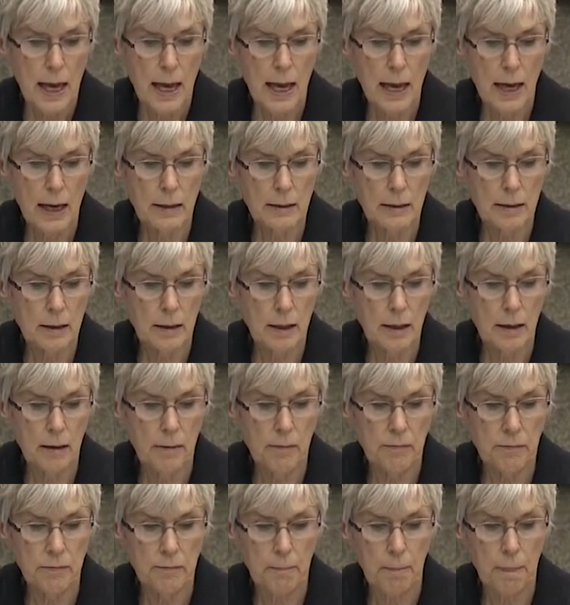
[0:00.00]

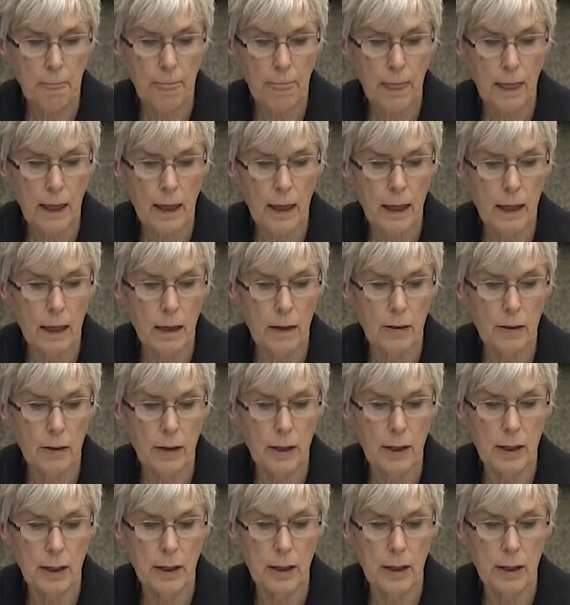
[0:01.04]
And
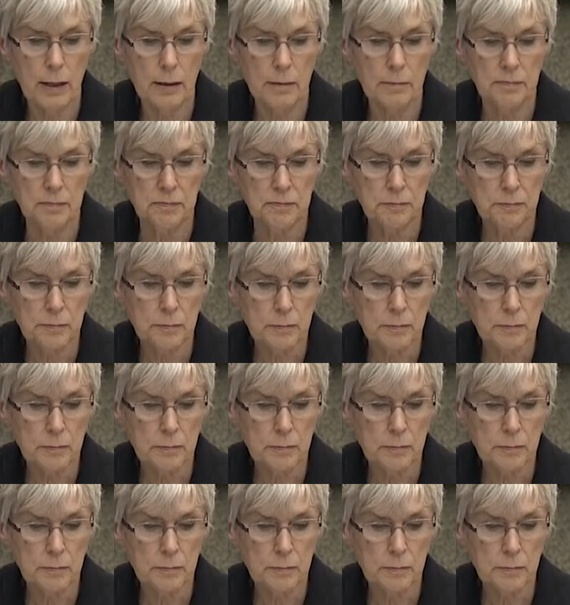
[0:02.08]
the